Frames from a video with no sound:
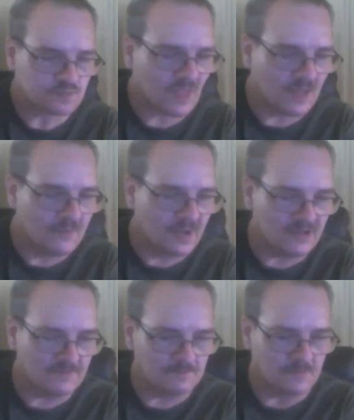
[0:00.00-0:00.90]
But
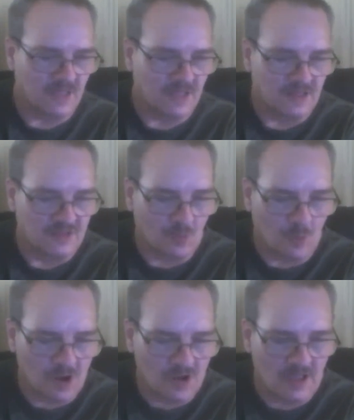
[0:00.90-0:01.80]
the
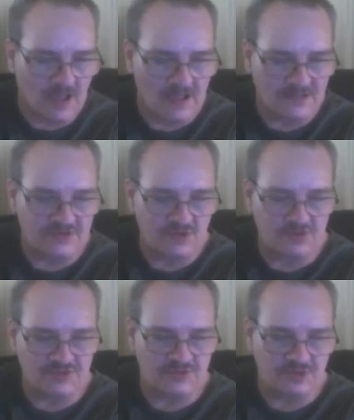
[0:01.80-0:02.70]
one guy took
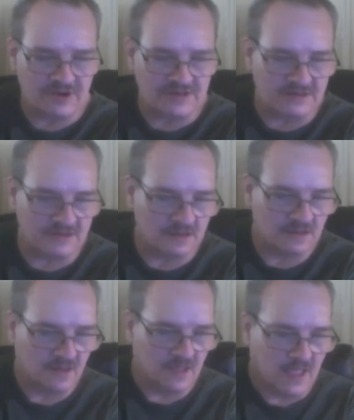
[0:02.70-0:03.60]
the training,
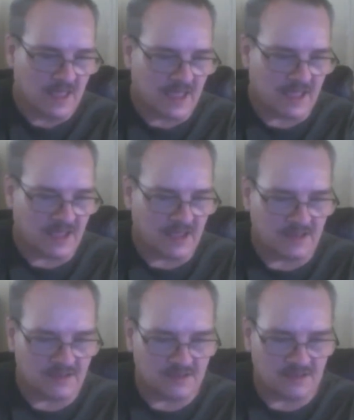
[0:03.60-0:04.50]

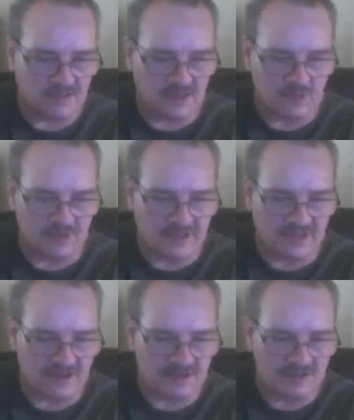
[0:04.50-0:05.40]
and he went
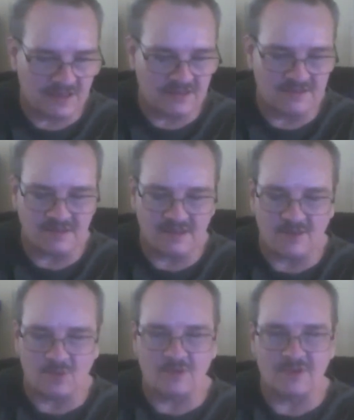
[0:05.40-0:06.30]
out, and
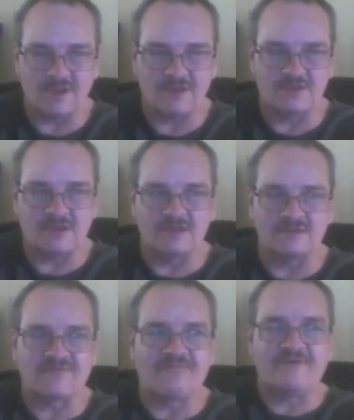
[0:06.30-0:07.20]

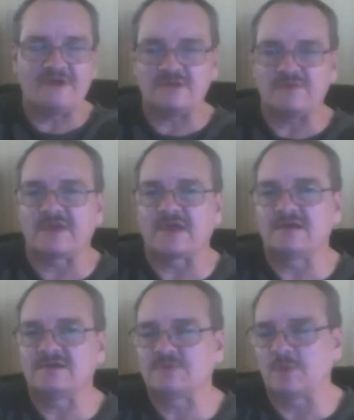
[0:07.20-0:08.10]
it's funny
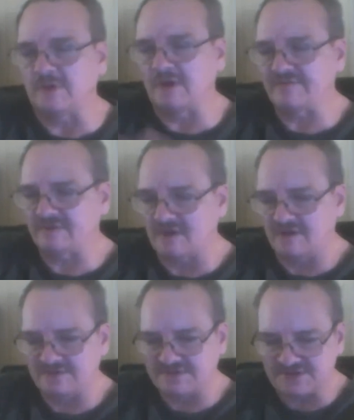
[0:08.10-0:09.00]
because we were having a
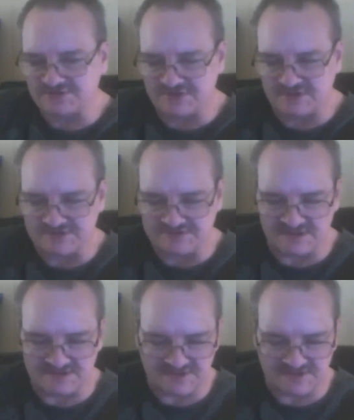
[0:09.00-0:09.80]
conversation, and he says,